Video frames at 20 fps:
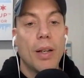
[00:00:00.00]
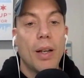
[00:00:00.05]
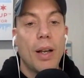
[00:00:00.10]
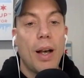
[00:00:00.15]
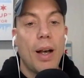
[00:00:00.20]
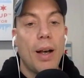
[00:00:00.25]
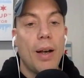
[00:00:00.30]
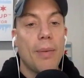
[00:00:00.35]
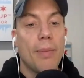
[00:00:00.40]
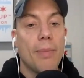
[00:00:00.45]

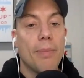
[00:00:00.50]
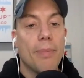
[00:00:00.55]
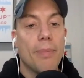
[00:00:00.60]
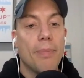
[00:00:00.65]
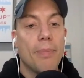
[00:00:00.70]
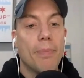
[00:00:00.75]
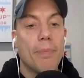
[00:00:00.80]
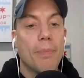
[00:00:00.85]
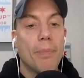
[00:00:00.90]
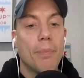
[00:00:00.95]
But
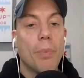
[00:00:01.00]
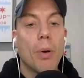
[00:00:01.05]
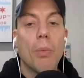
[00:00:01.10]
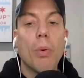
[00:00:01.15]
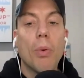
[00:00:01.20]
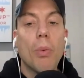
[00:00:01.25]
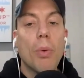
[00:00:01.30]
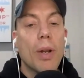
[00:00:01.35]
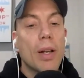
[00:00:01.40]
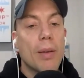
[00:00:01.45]

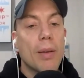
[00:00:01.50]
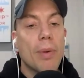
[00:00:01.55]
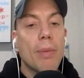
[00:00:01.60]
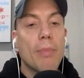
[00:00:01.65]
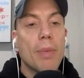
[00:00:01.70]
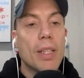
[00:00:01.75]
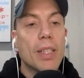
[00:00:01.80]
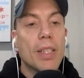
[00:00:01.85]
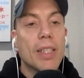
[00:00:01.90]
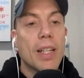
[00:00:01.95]
what am I
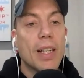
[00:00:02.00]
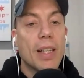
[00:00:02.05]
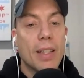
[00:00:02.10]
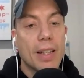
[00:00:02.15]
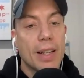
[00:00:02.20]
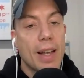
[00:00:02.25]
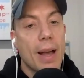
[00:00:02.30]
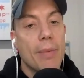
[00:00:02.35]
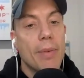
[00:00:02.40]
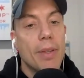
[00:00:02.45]
missing?
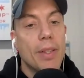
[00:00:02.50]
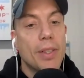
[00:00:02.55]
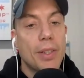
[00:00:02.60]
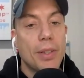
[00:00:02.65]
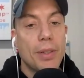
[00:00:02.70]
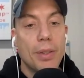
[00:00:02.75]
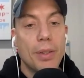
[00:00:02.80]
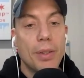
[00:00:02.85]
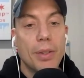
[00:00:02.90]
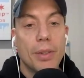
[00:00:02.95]
Anything obvious
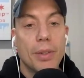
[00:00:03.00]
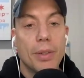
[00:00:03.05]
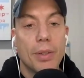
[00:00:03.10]
here?